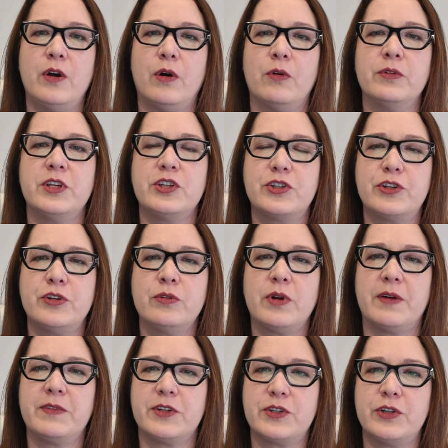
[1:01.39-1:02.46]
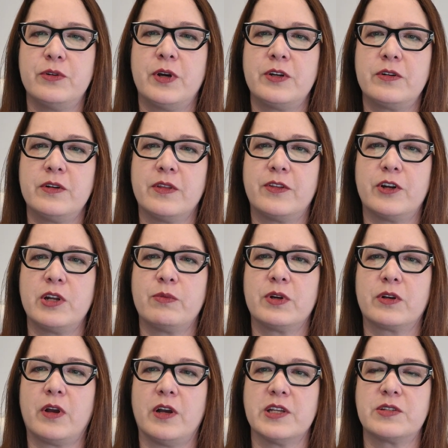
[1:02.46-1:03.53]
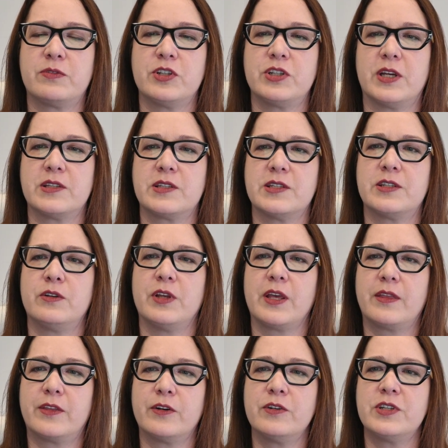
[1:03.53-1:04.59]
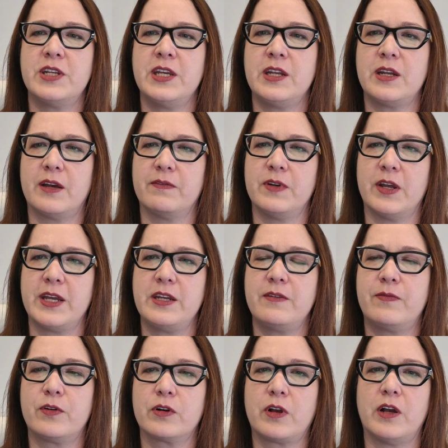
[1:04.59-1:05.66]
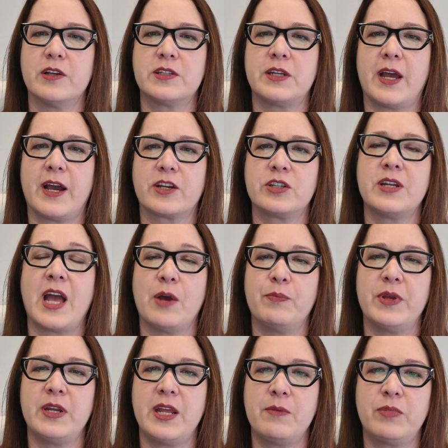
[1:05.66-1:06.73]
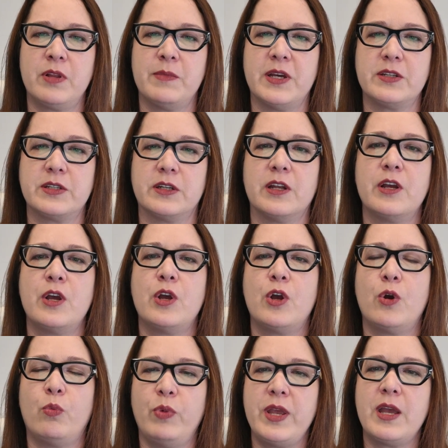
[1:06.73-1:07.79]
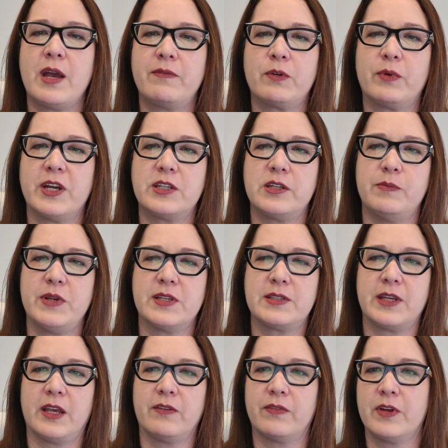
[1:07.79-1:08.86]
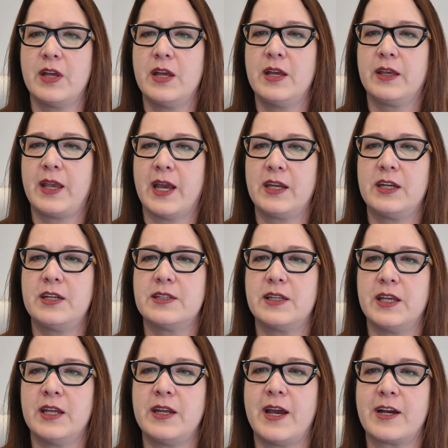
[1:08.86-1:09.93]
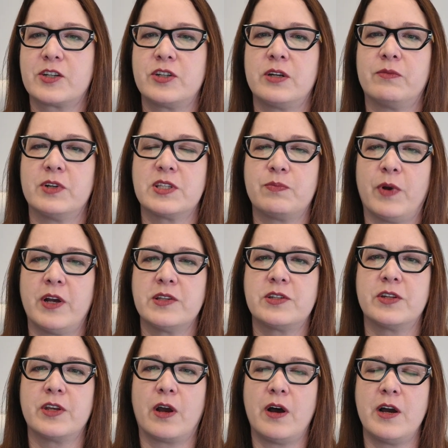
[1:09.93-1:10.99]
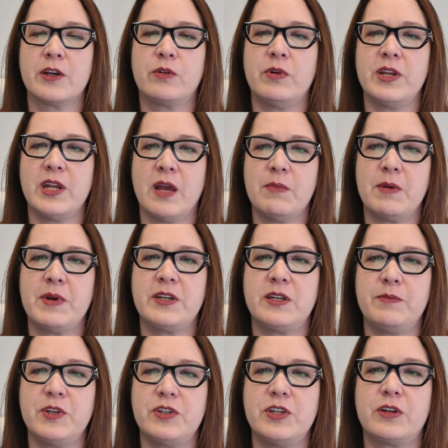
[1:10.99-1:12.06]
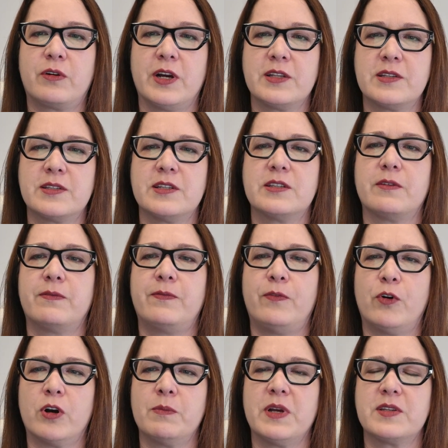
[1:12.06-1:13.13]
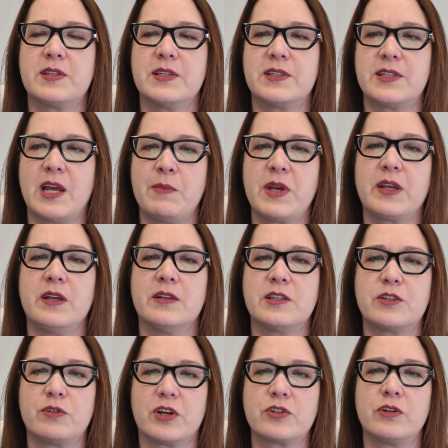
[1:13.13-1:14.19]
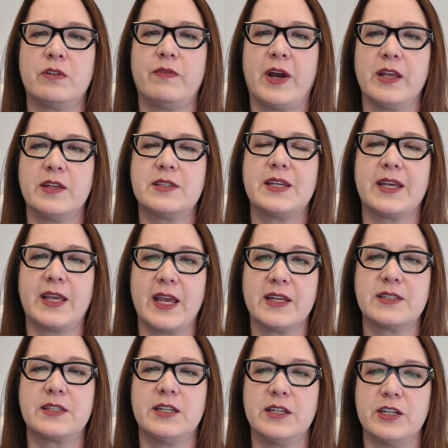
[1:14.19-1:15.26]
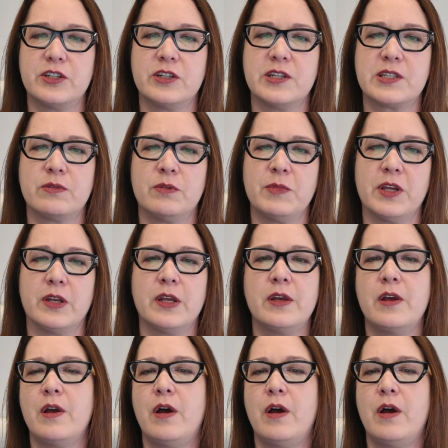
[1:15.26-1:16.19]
Only 2 of the 231 calls for justice and only 13 of 94 calls to action have been implemented. We have a right to be safe. Canada's inaction in response to the ongoing MMIWG crisis is a form of systemic and structural violence against Indigenous women.